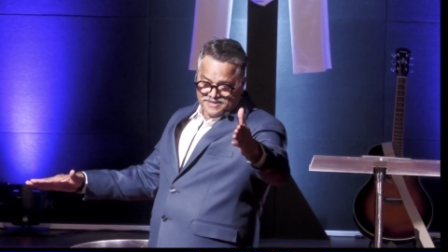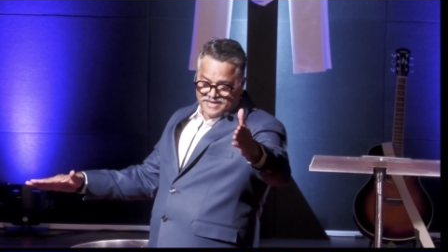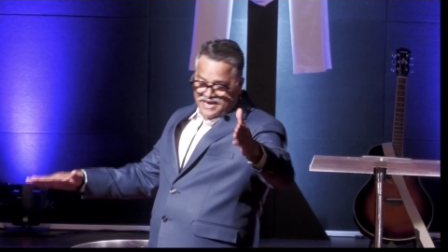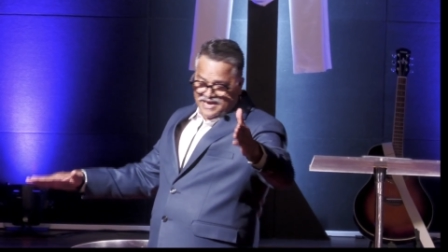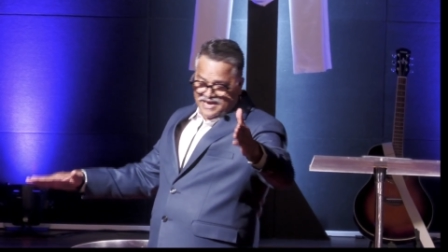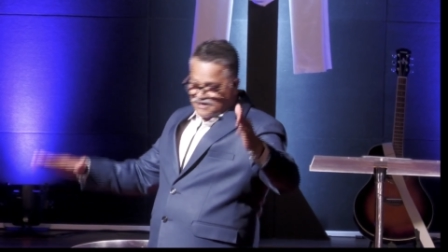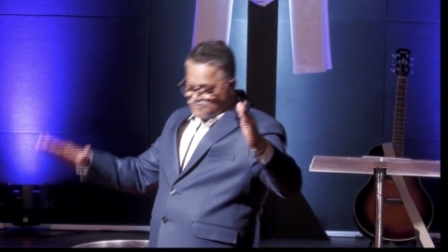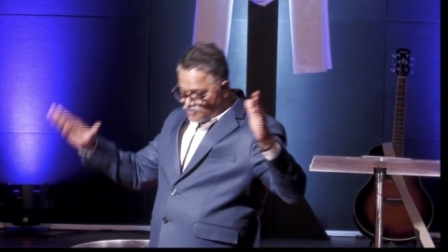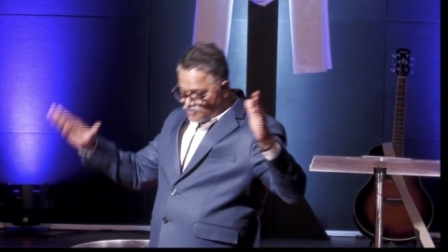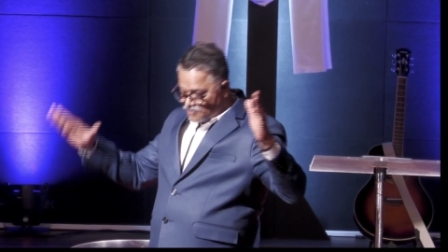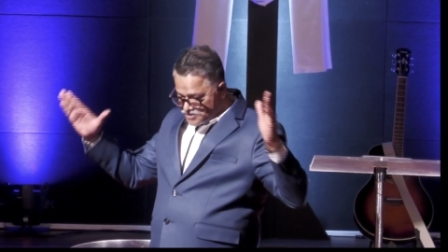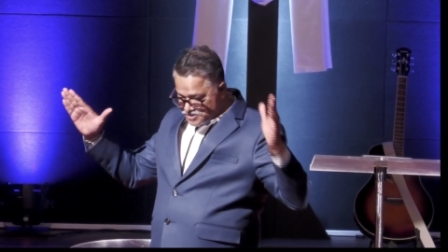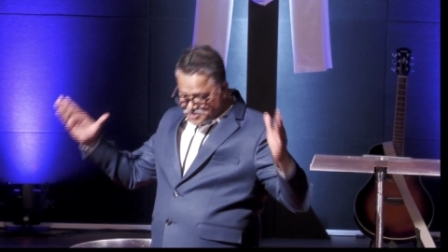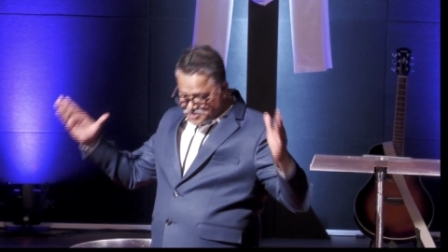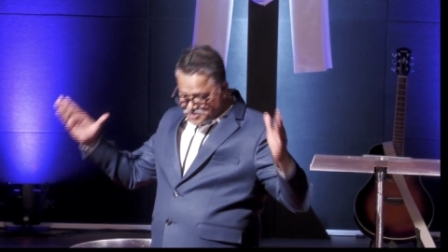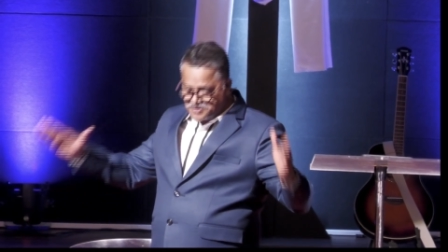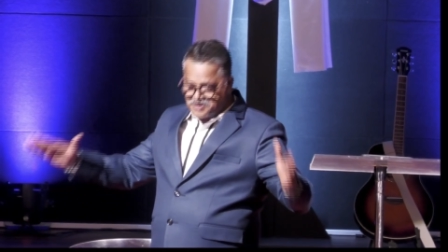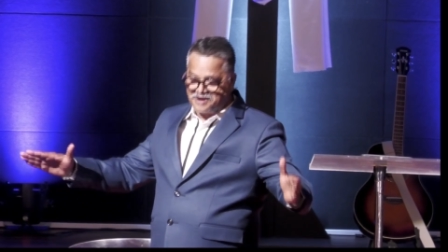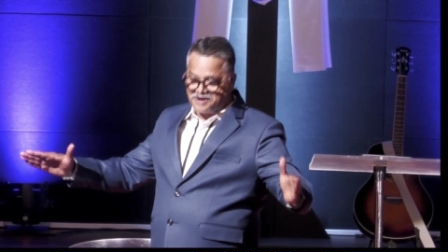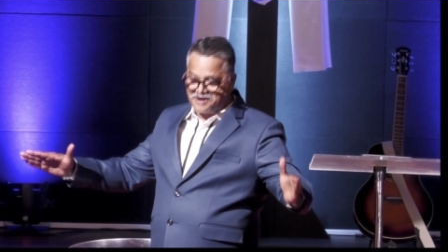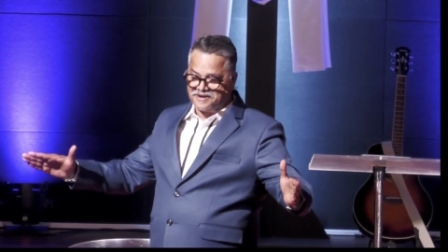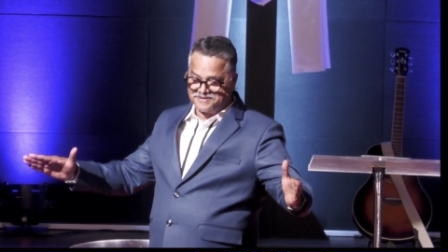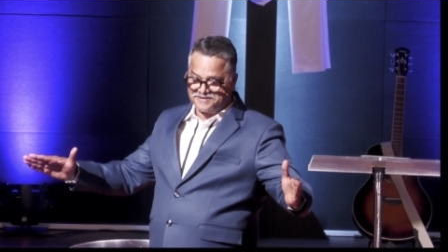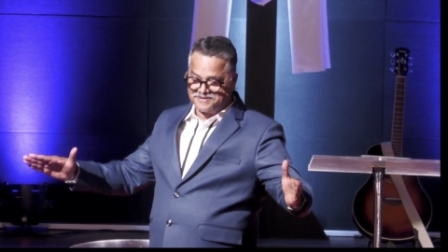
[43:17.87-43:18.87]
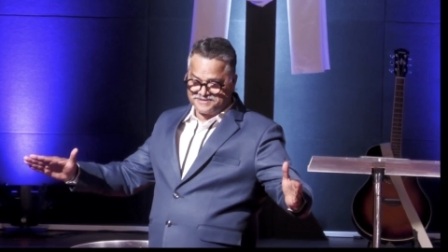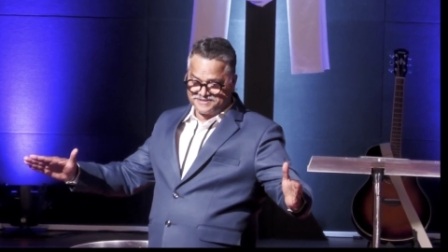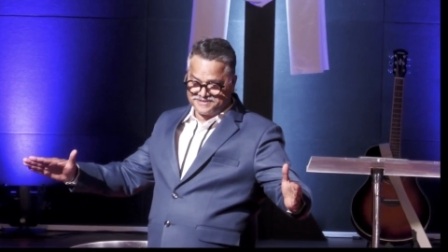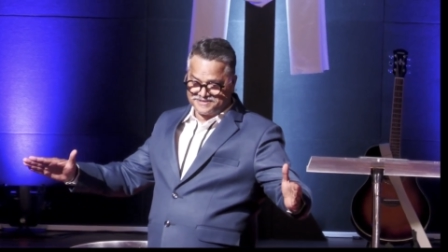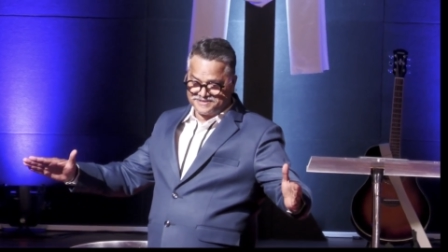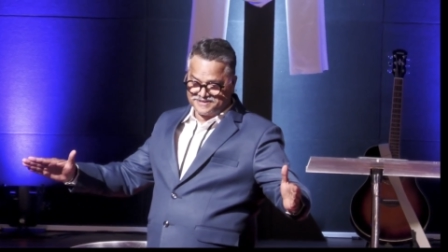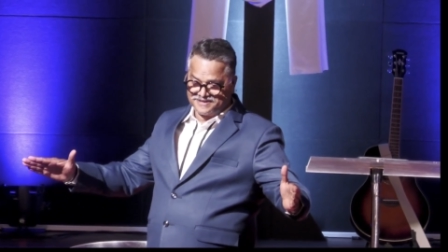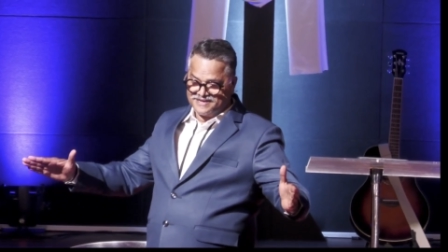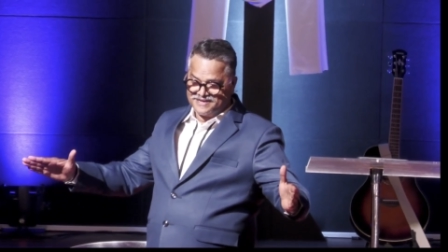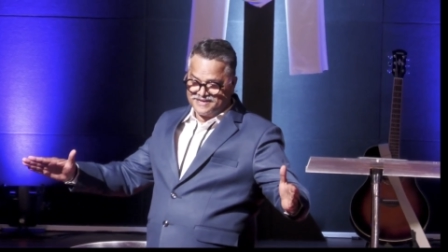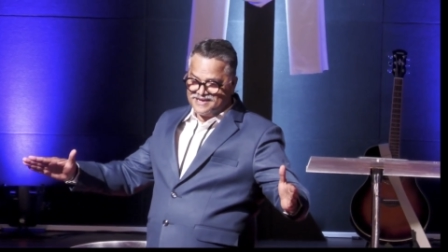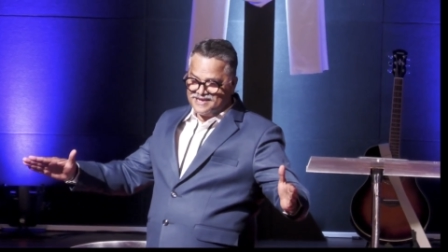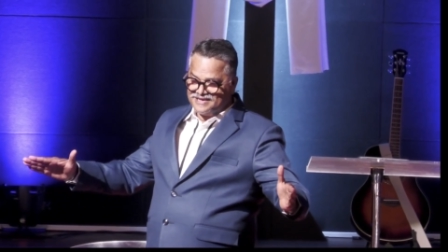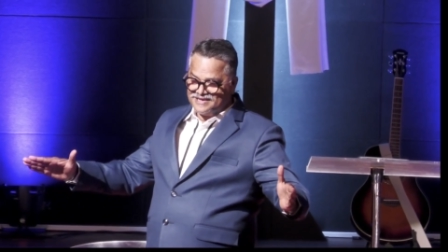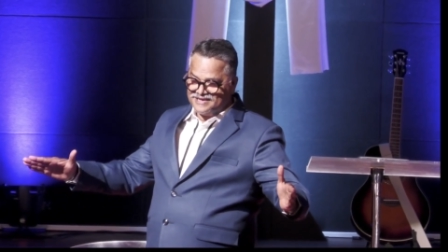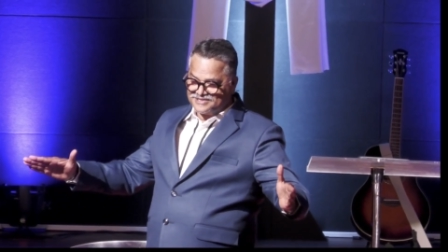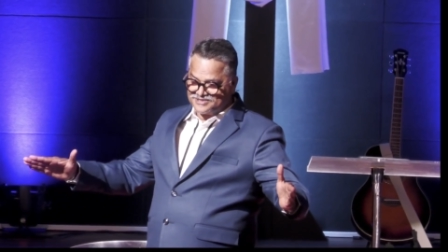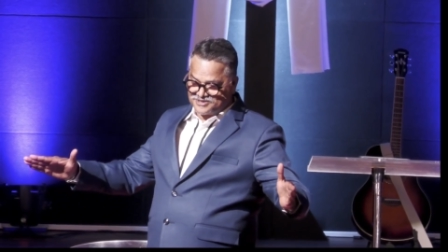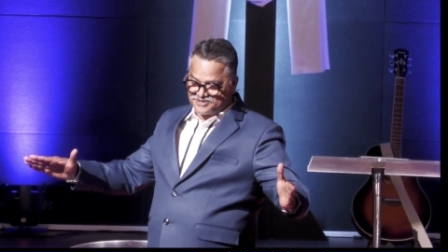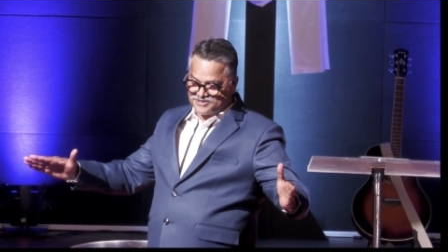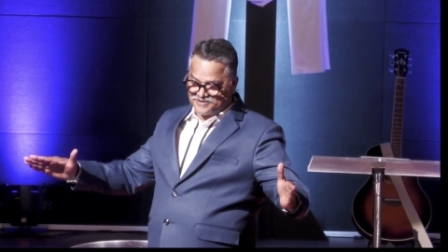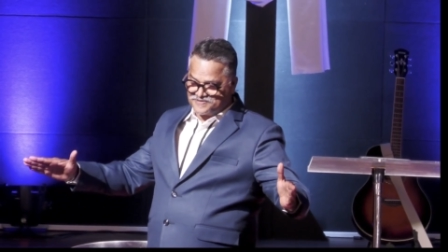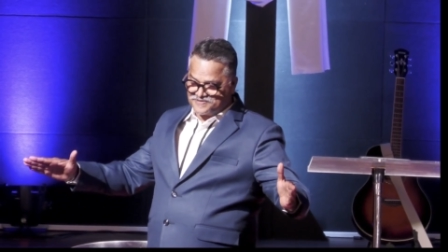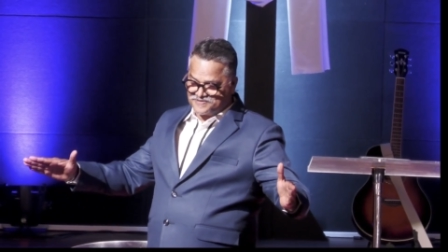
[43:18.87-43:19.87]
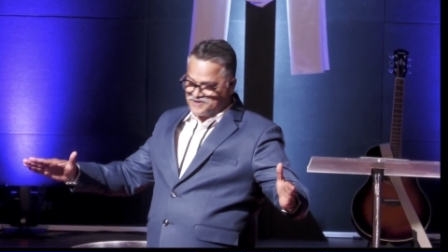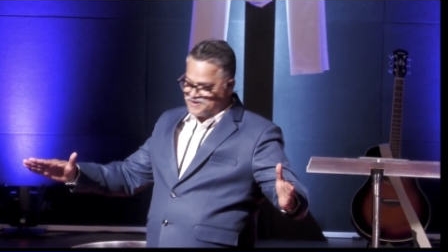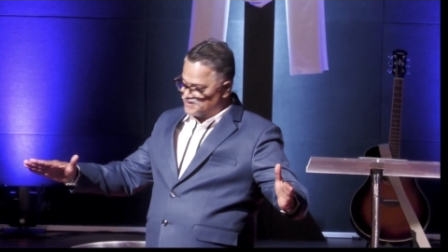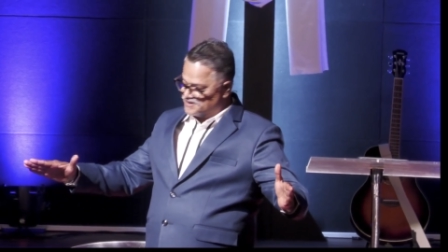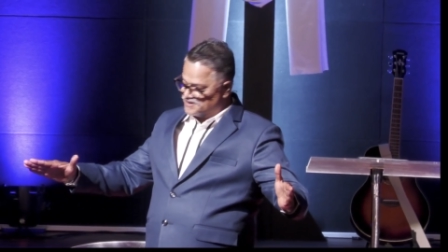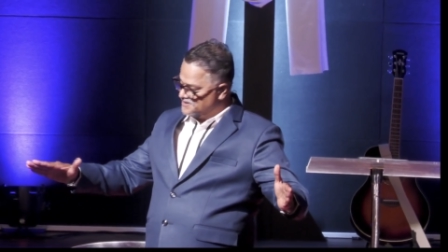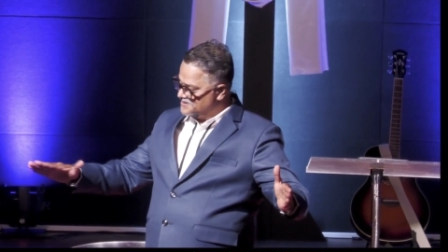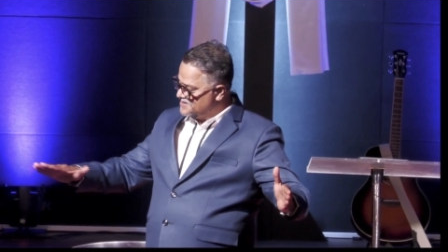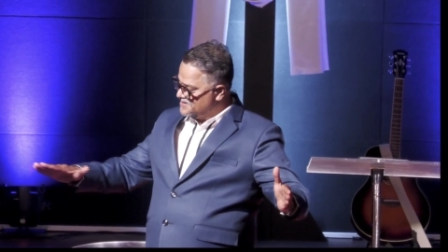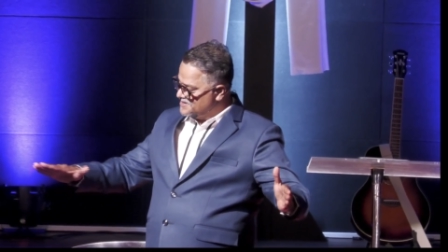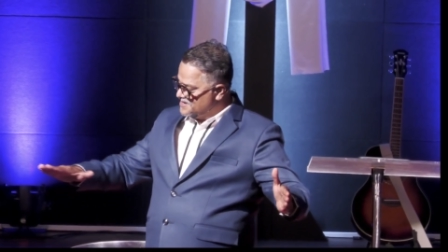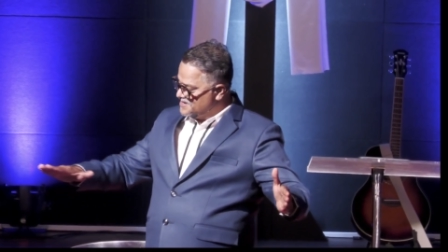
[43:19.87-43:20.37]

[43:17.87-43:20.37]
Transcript: I want to God, so serve God.